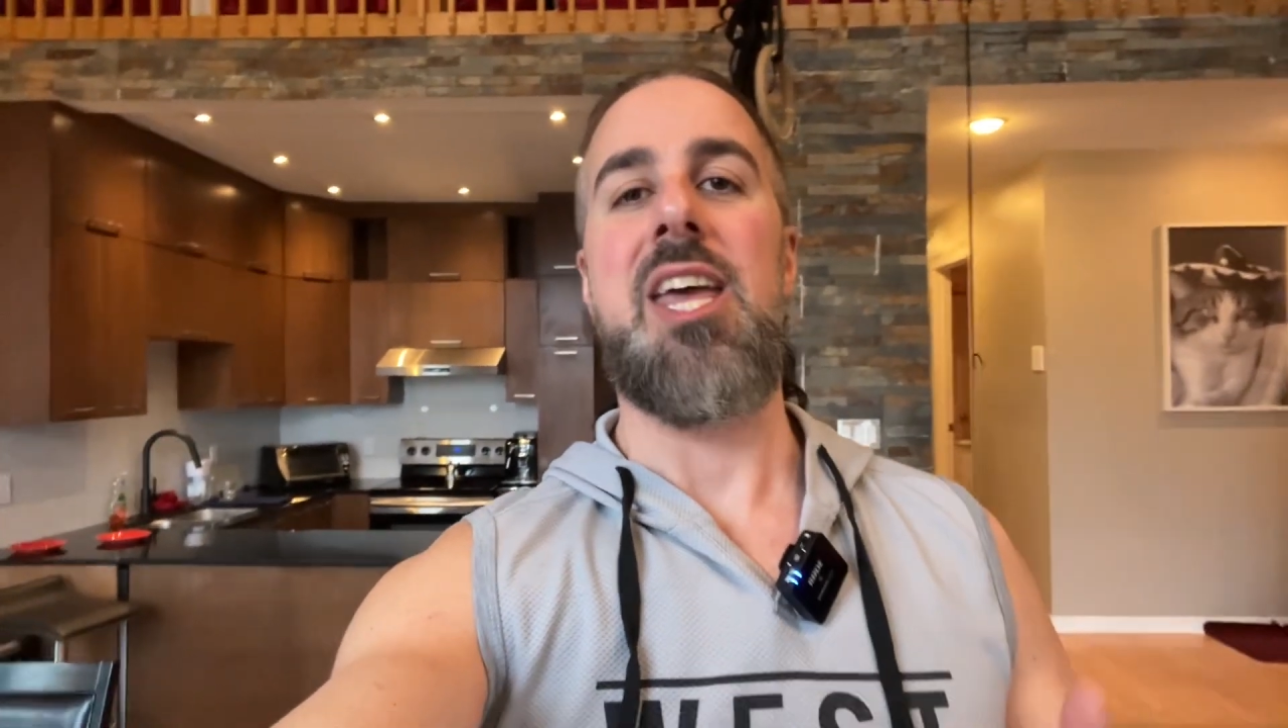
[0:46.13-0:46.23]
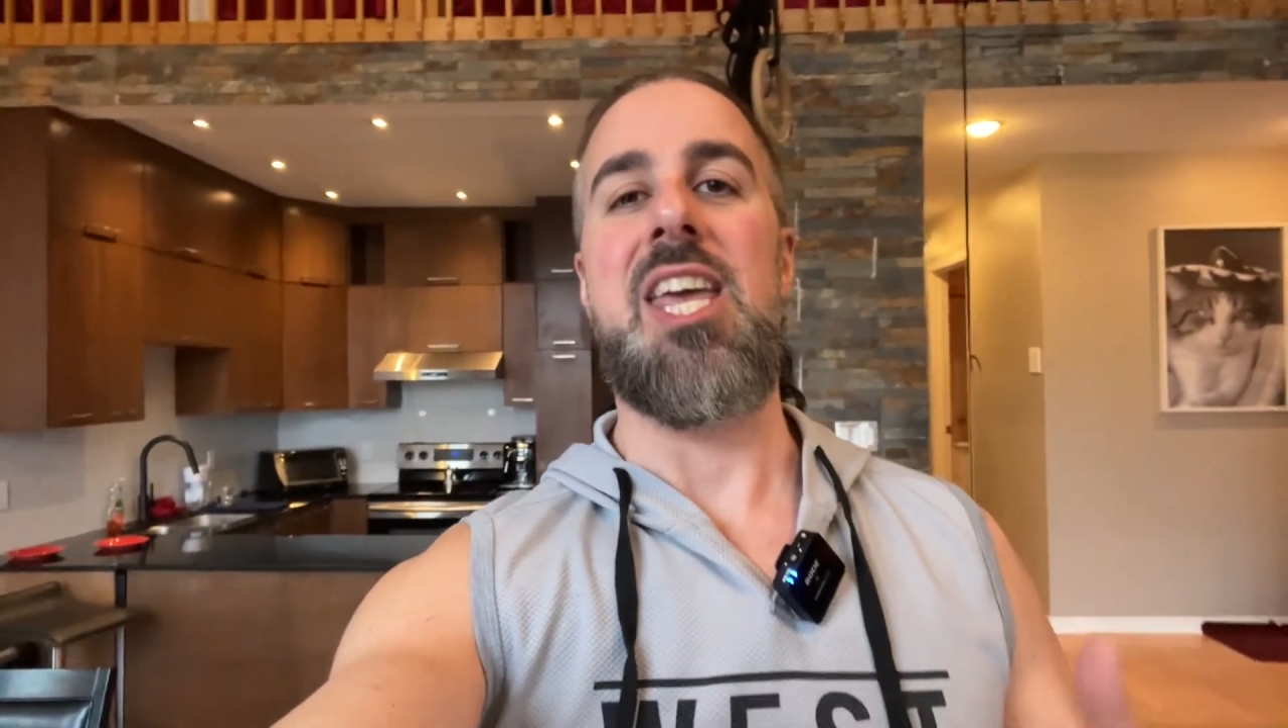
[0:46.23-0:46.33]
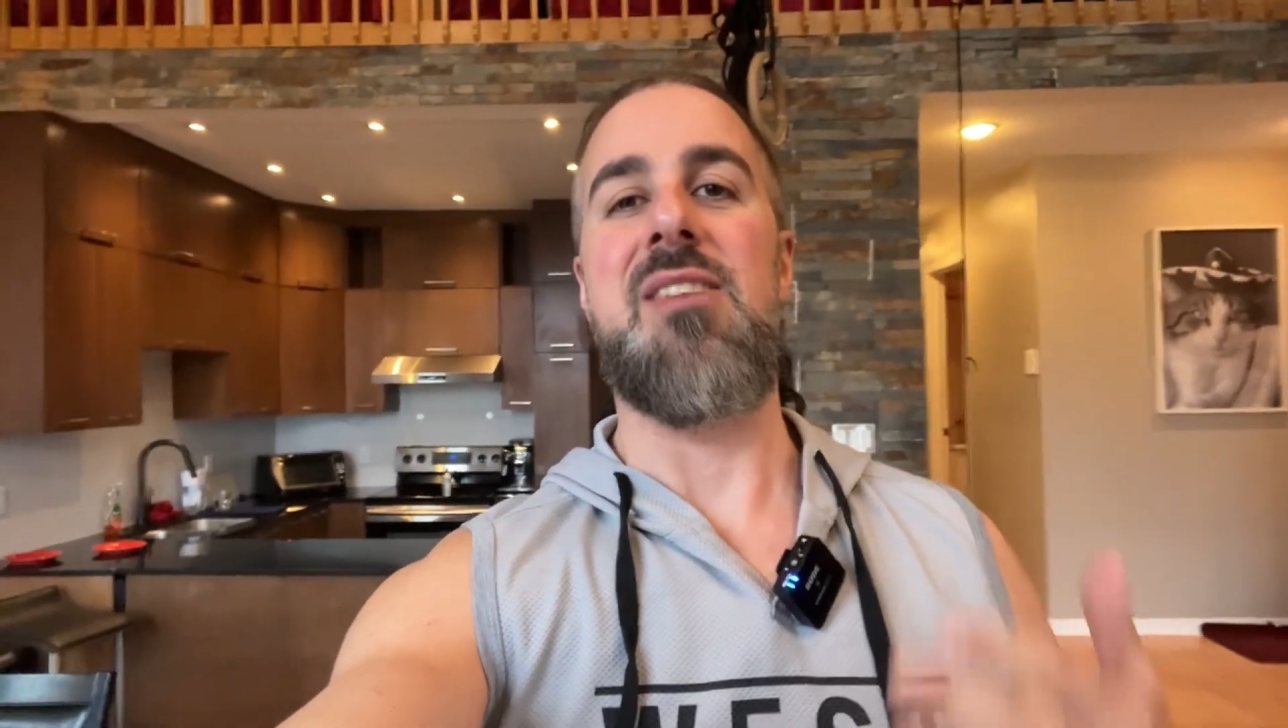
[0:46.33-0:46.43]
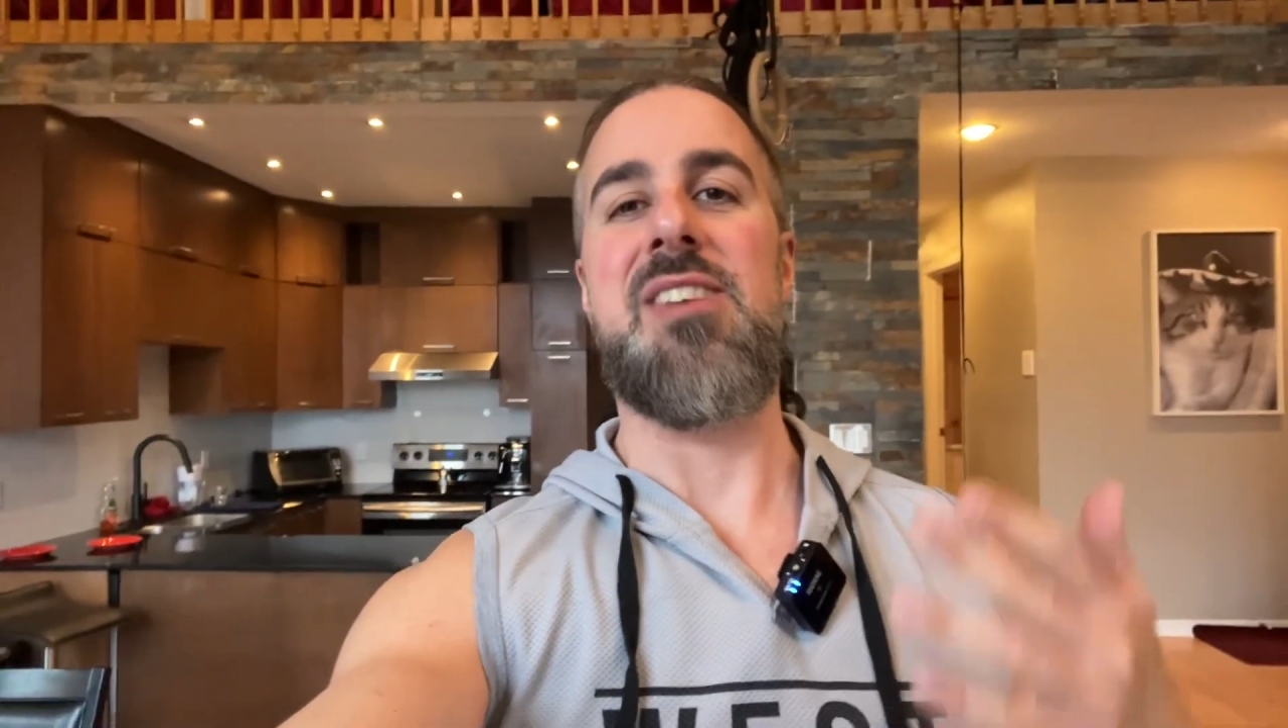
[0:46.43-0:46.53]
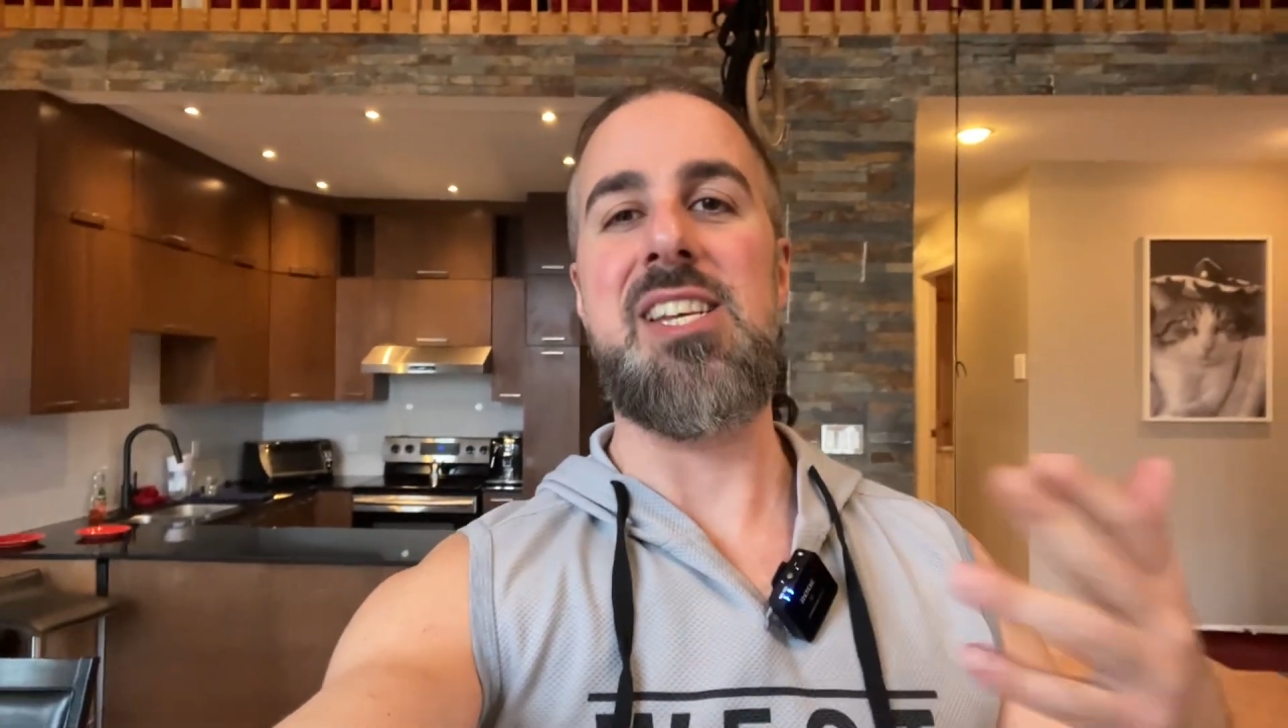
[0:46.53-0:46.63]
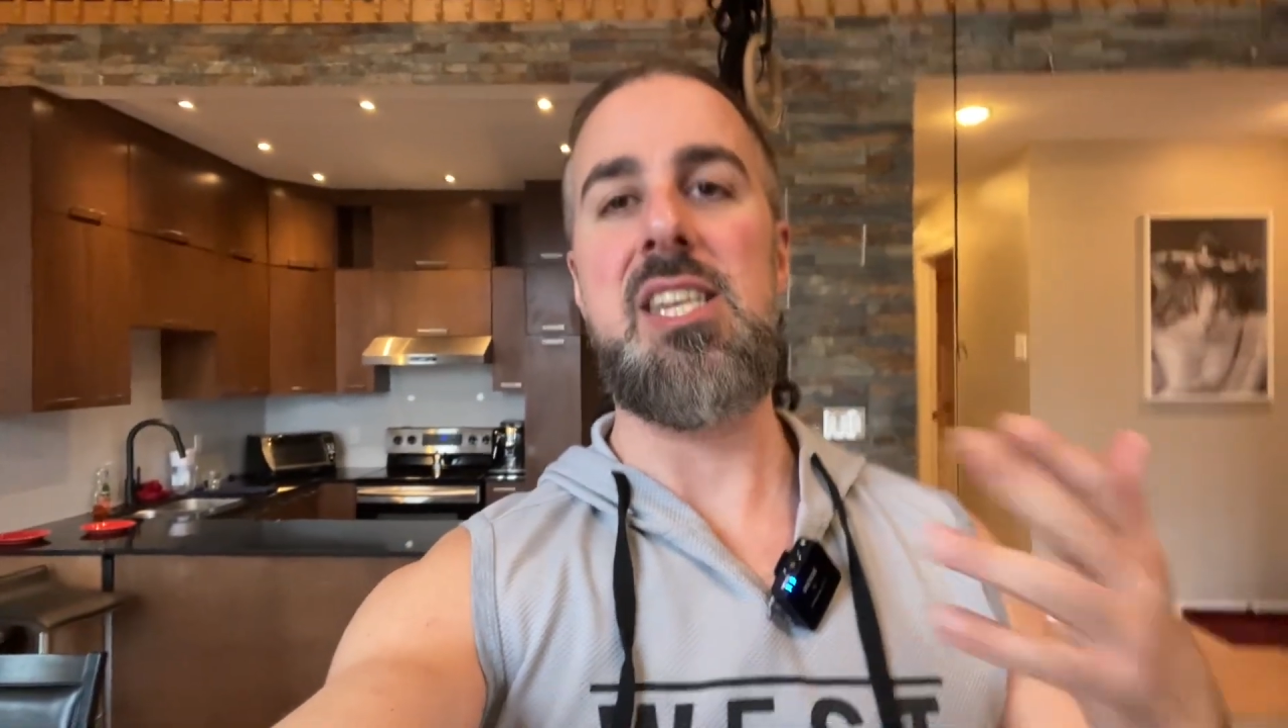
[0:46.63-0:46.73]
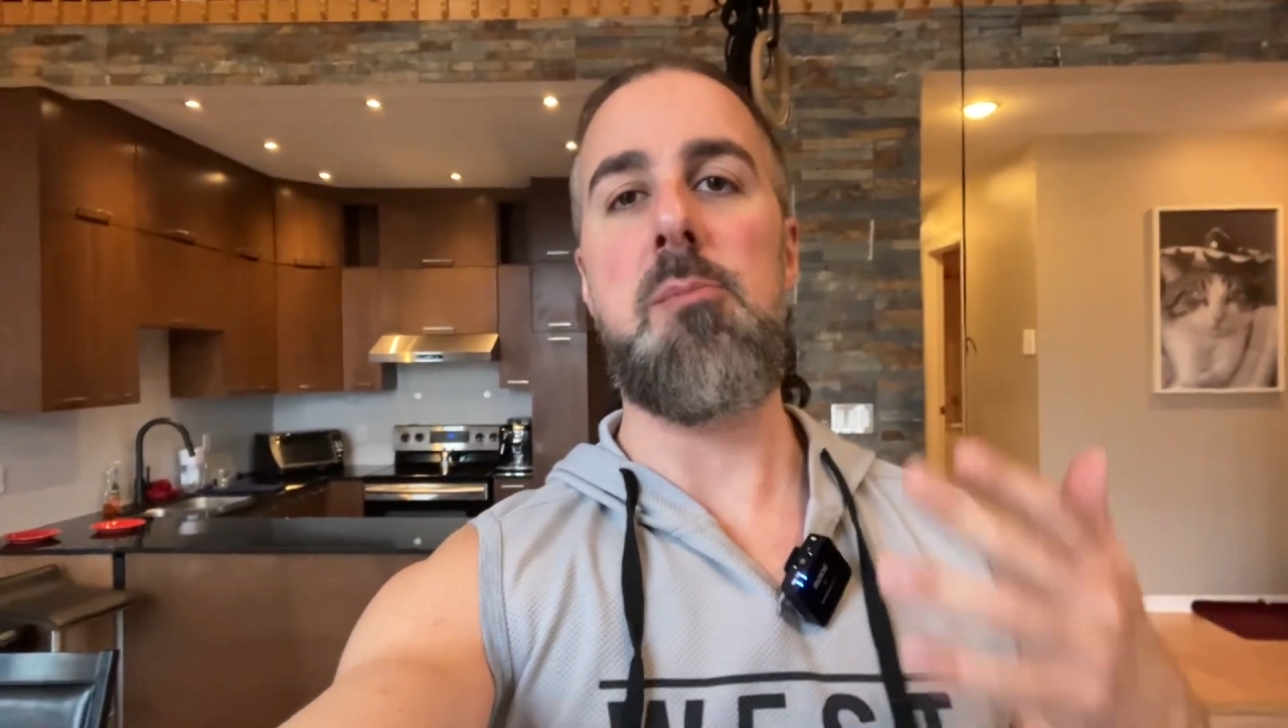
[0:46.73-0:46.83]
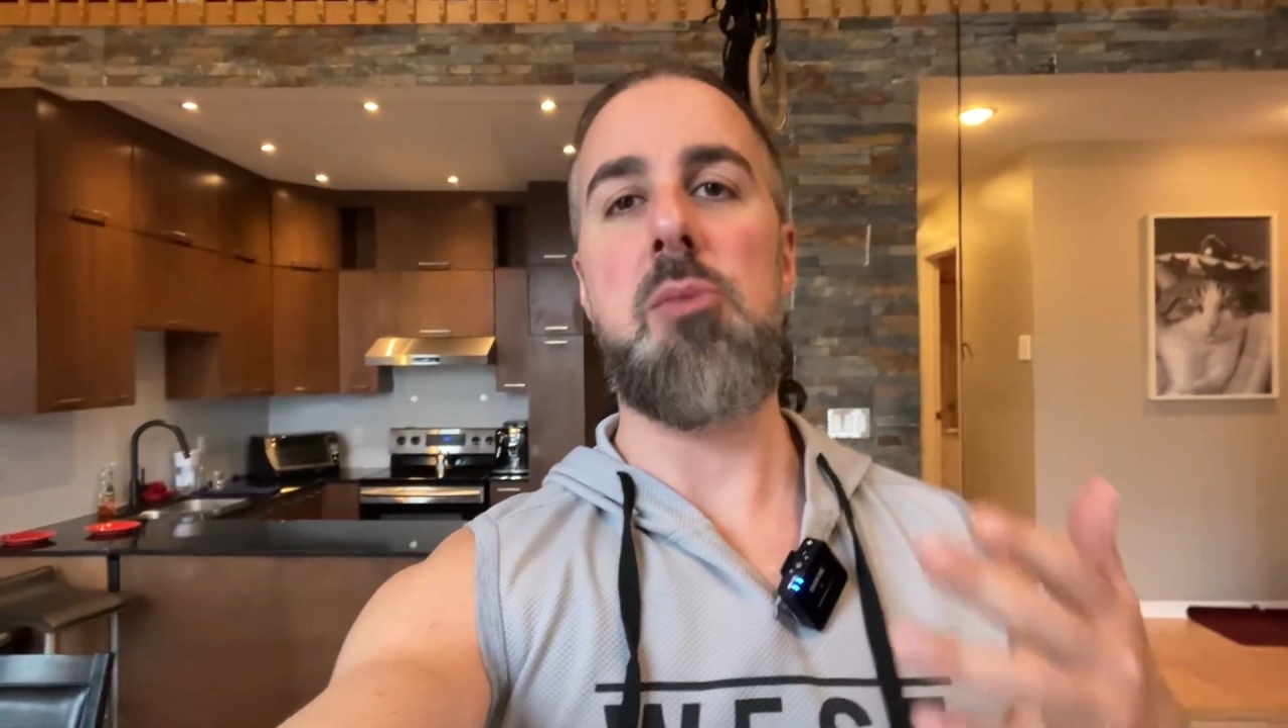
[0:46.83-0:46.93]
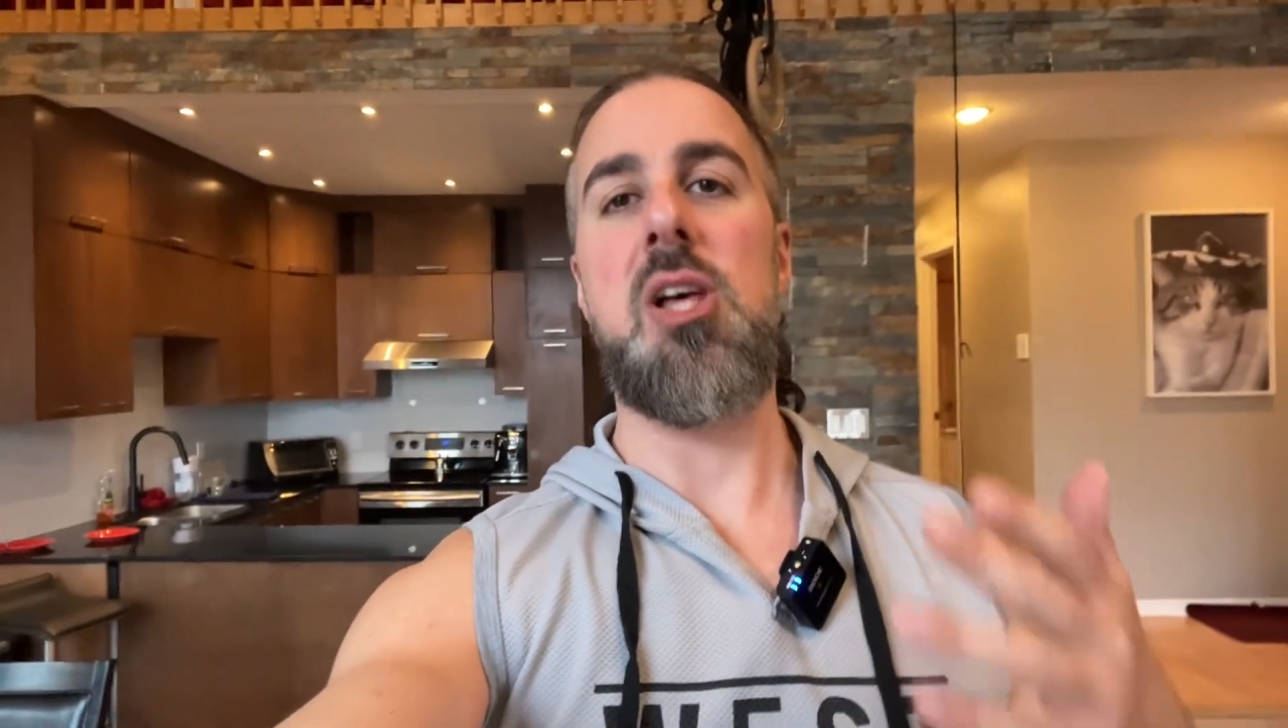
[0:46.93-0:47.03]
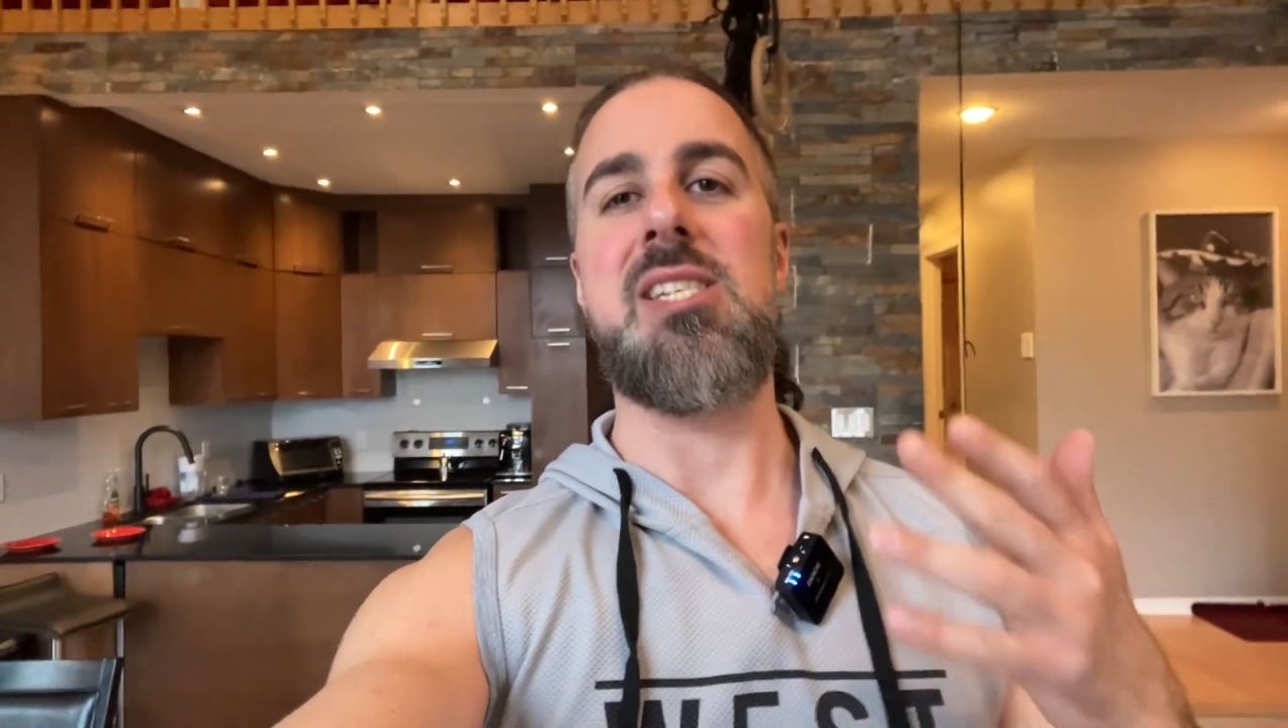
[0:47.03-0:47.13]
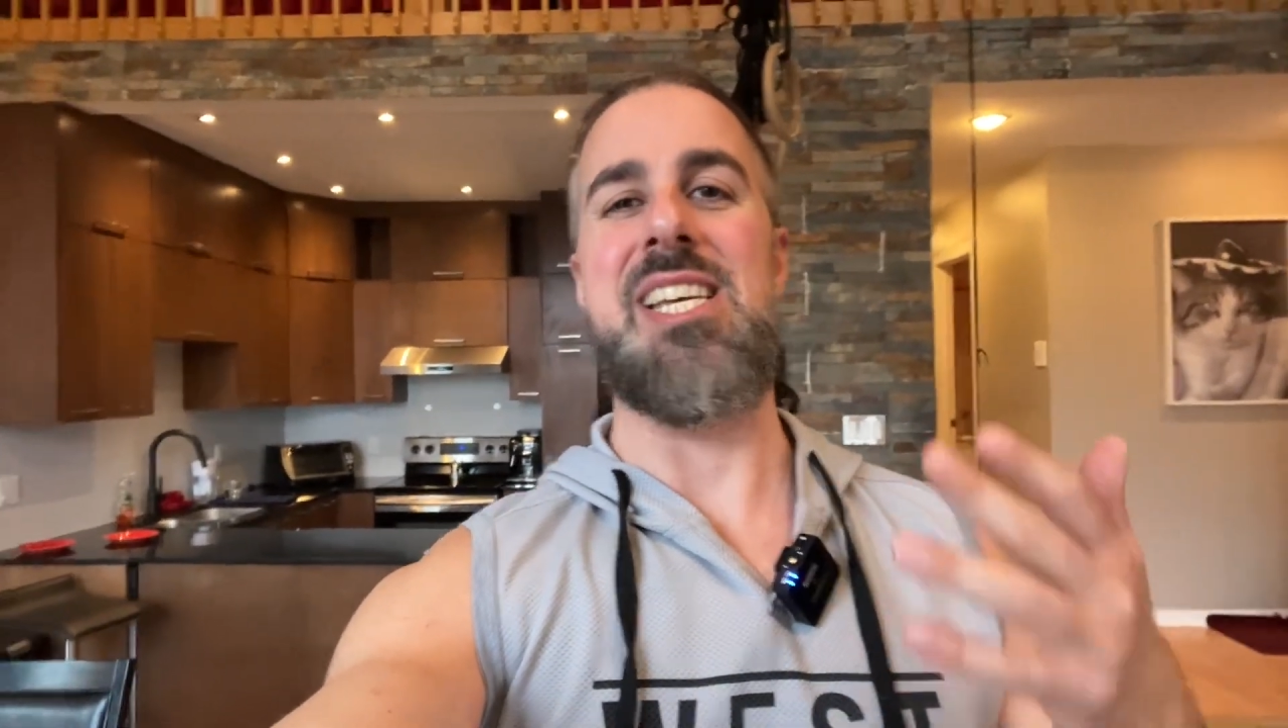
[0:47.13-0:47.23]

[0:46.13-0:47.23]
if Disney Plus